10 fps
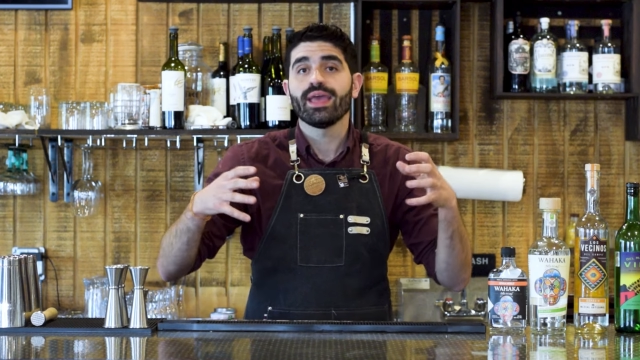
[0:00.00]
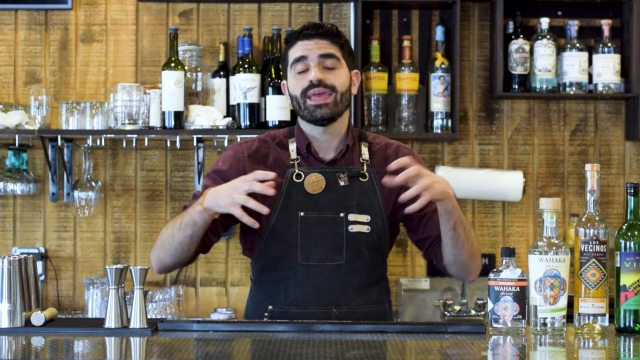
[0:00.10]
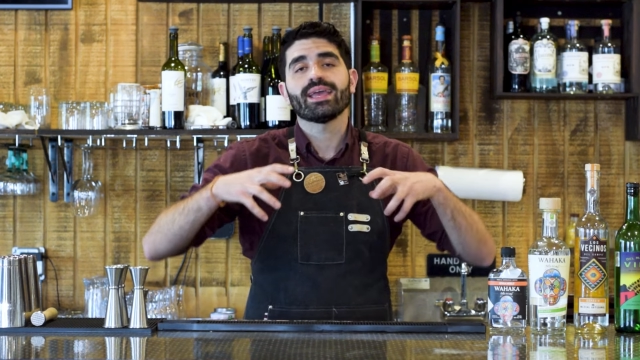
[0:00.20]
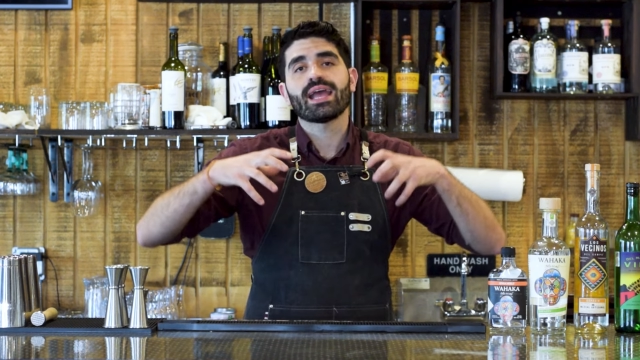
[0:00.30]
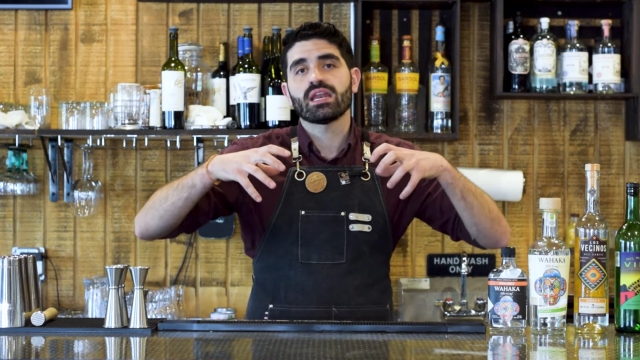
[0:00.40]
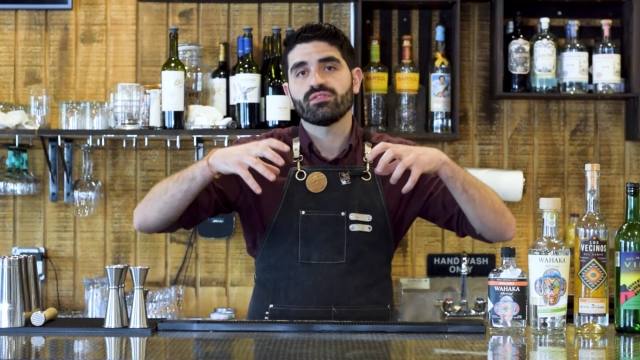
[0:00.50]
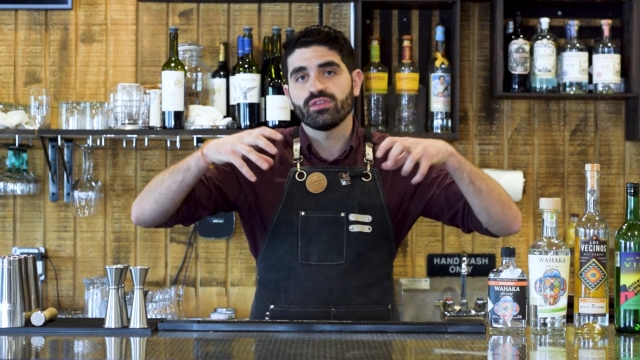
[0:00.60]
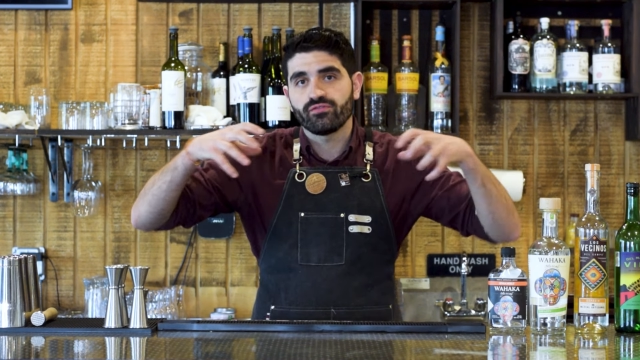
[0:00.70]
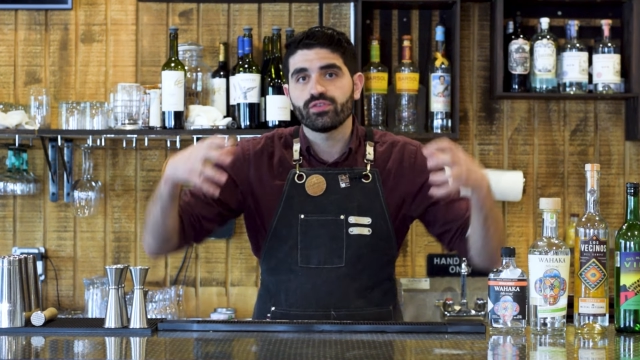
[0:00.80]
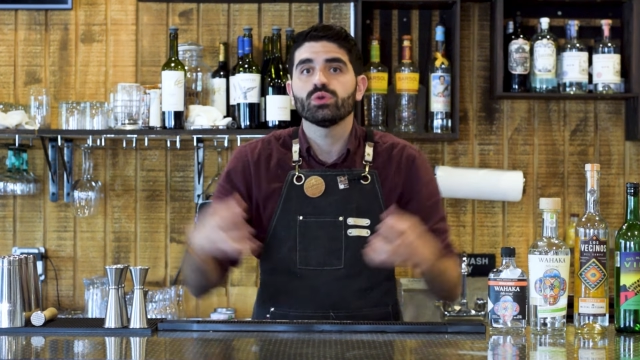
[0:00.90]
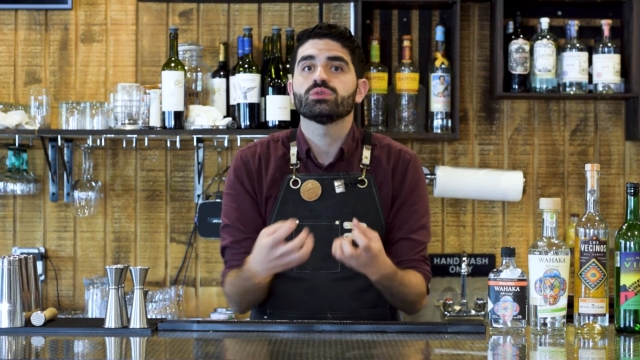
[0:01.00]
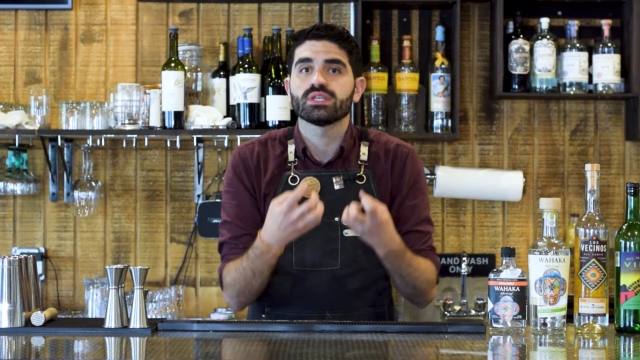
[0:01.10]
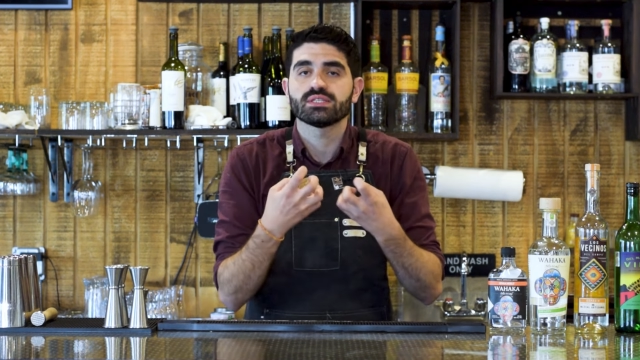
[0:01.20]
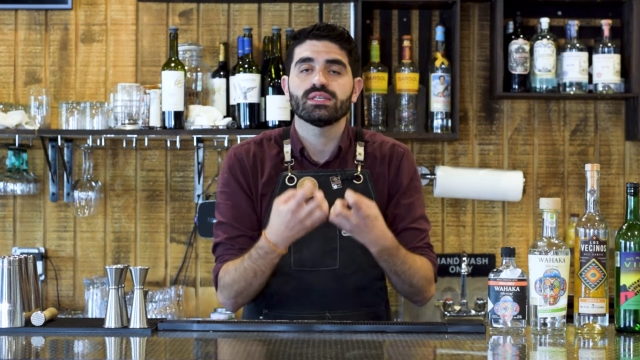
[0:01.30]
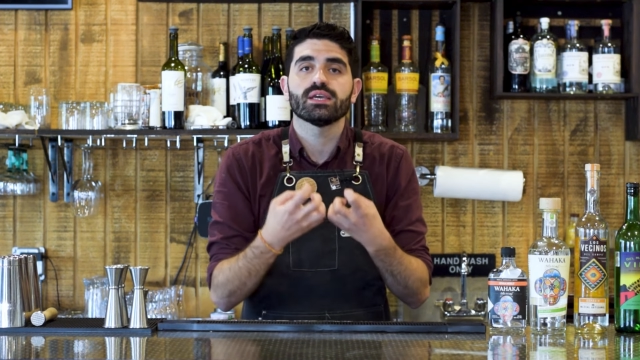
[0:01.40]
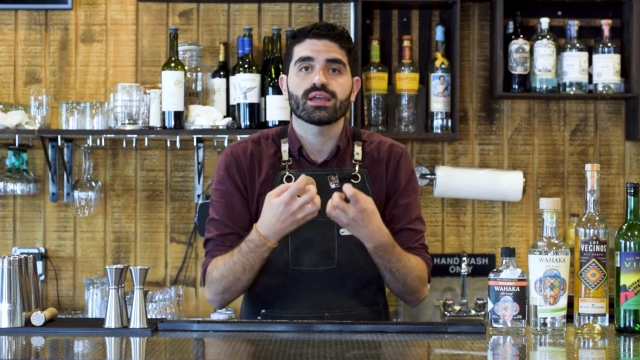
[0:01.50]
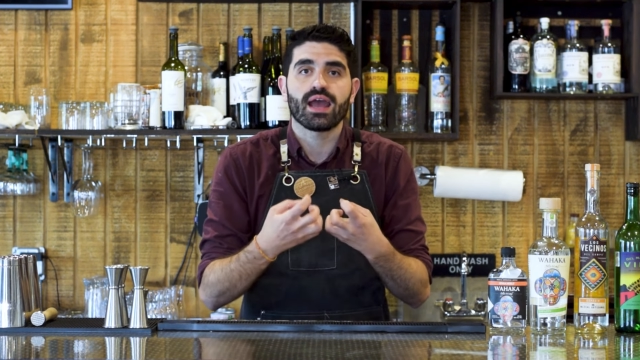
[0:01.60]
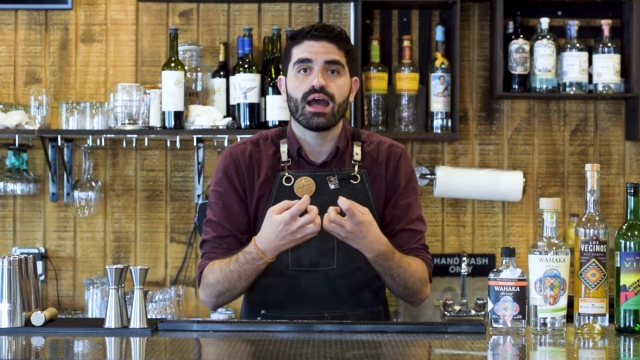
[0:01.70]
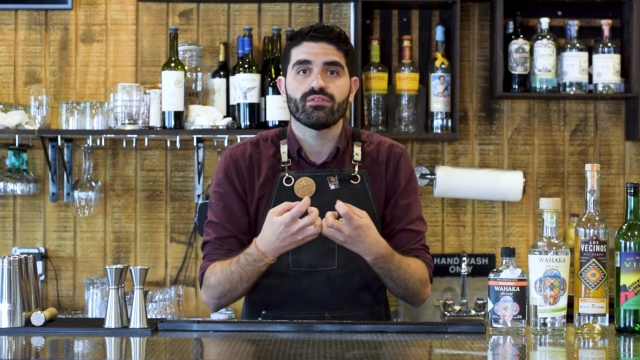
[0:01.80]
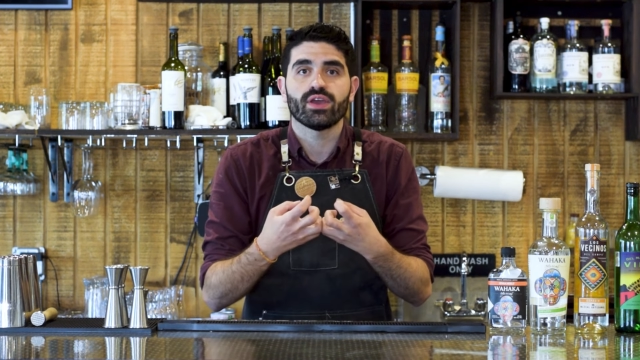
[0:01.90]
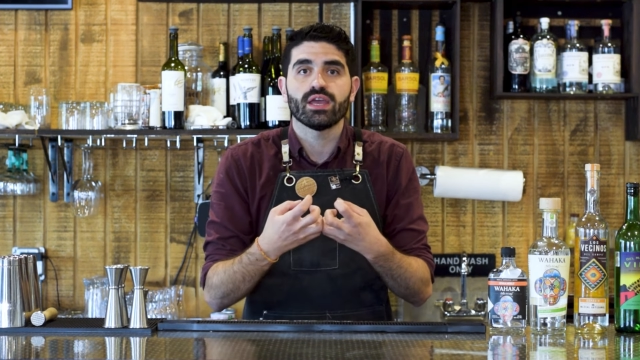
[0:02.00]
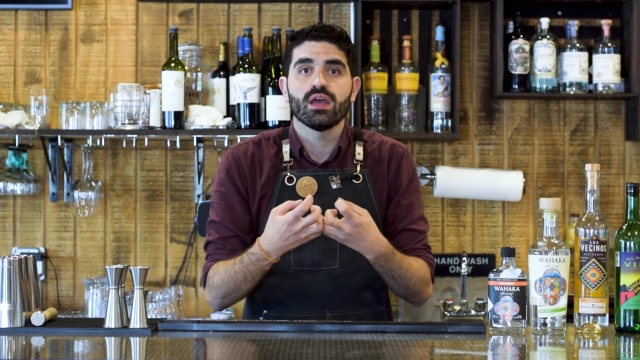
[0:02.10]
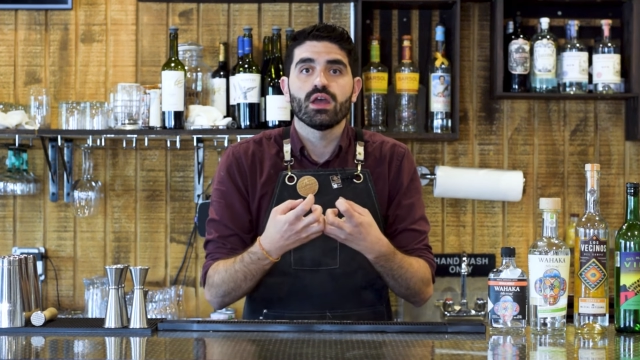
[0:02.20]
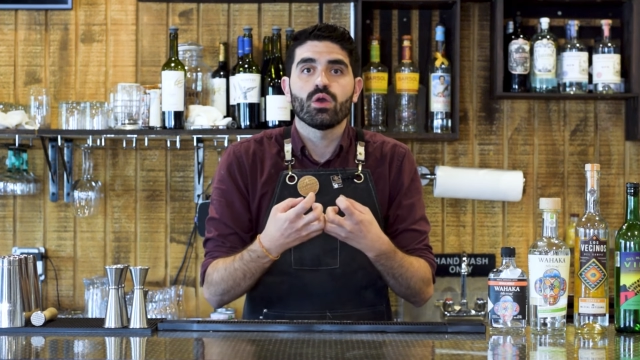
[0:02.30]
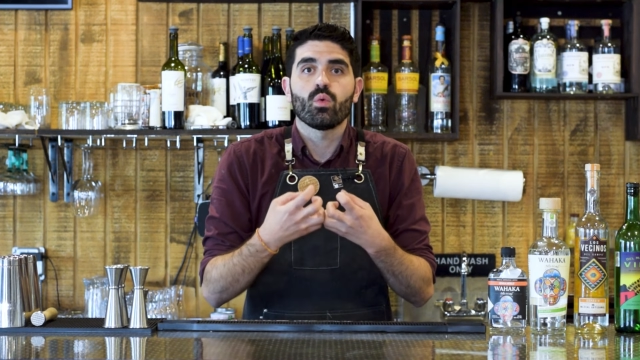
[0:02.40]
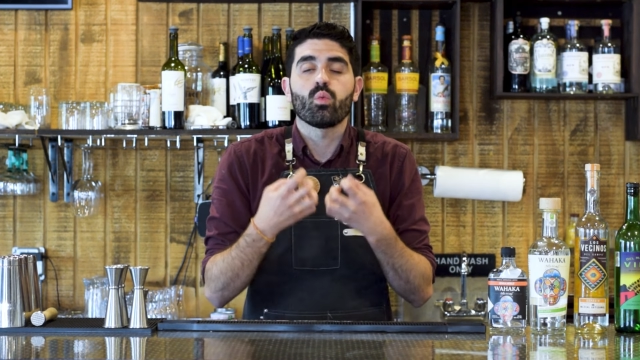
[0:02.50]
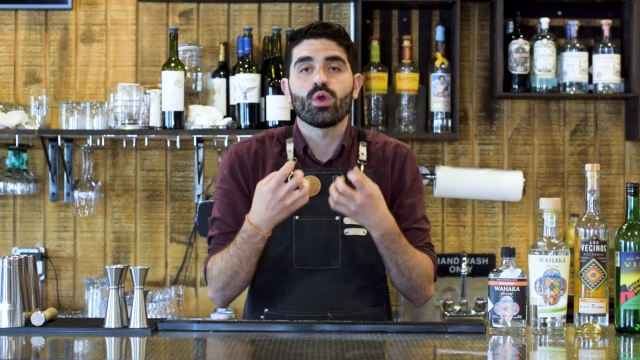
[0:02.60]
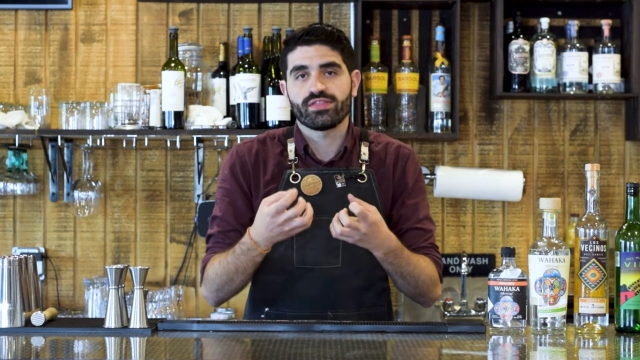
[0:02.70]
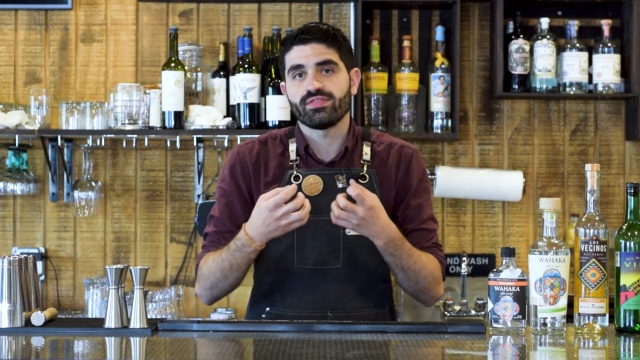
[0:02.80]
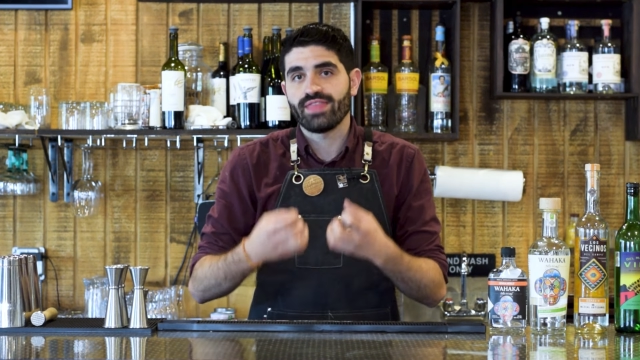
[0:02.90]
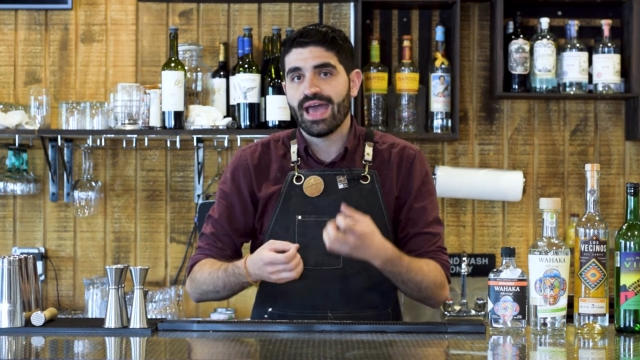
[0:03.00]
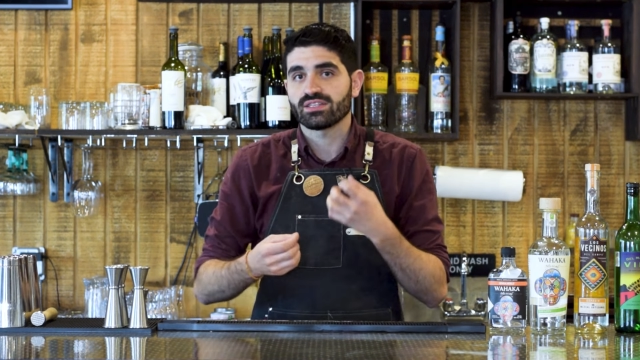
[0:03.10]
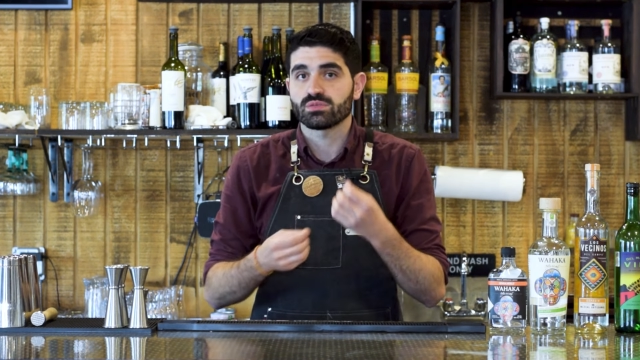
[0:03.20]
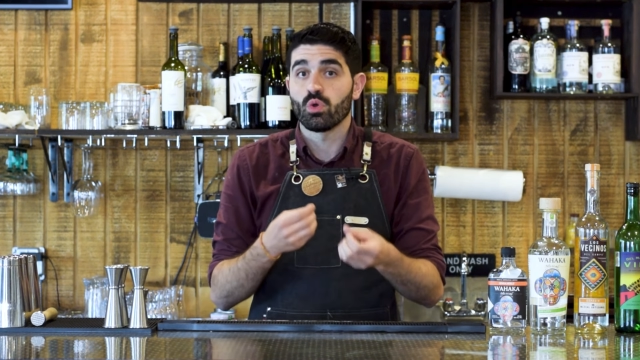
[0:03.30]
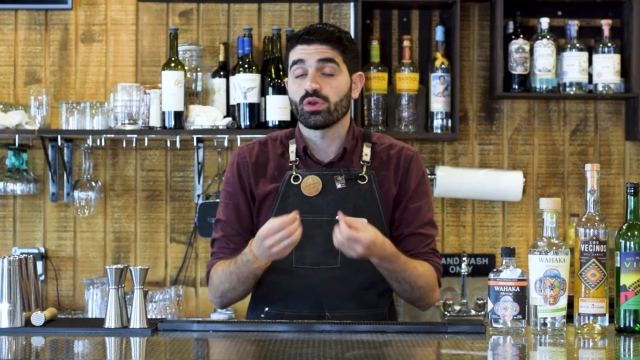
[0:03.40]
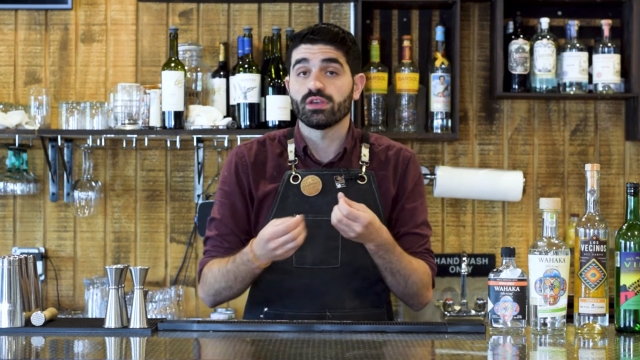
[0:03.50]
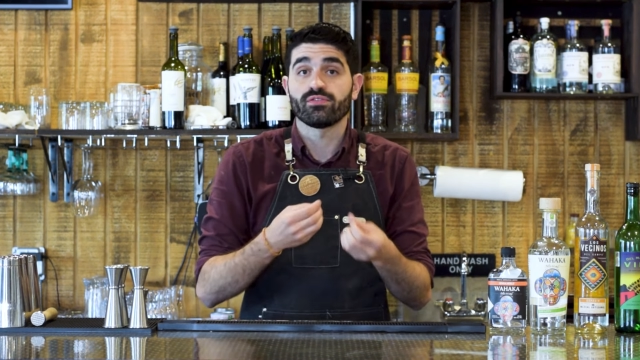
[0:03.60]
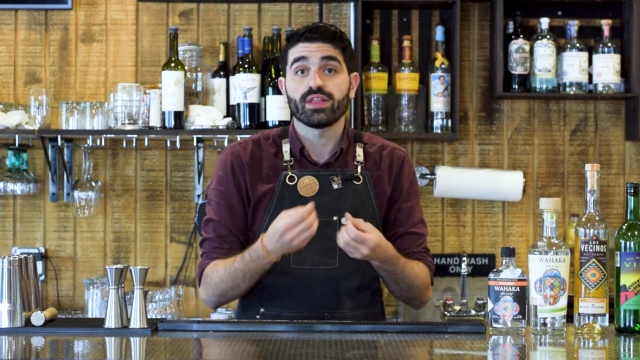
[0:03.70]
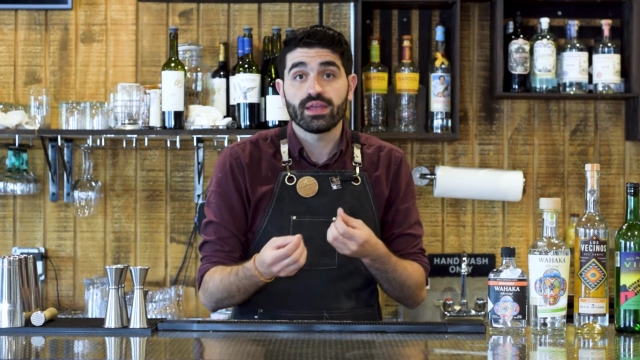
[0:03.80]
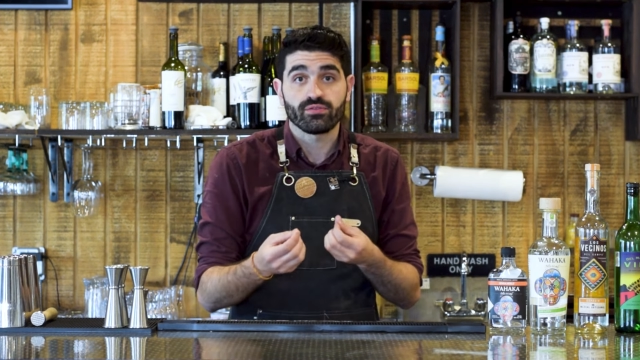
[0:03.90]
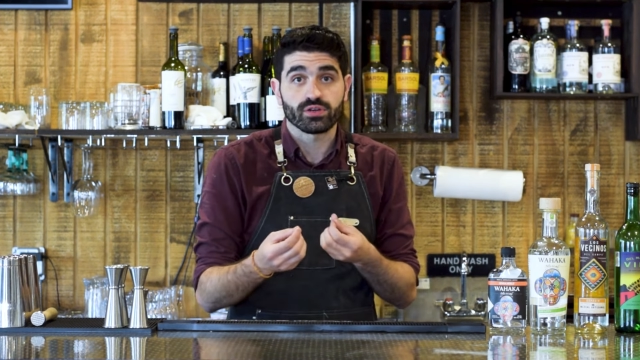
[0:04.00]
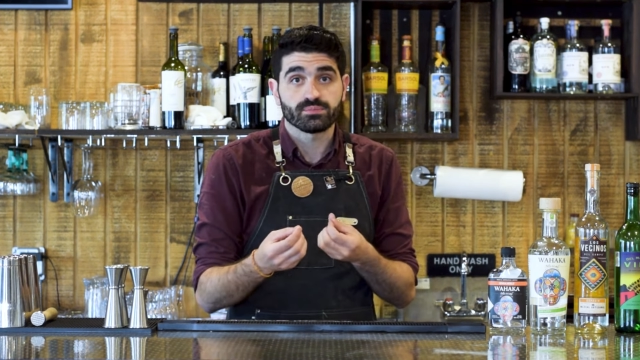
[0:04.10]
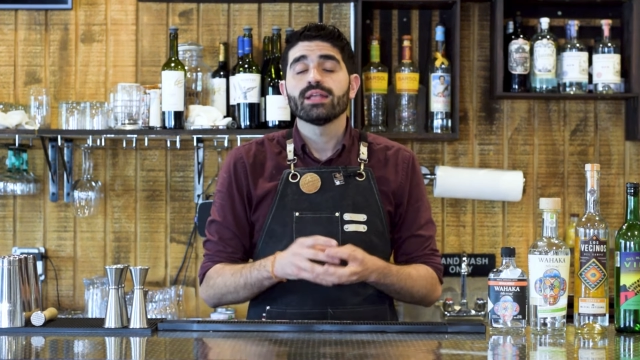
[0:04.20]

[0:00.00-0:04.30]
it kind of infuses the agave with that smoky flavor.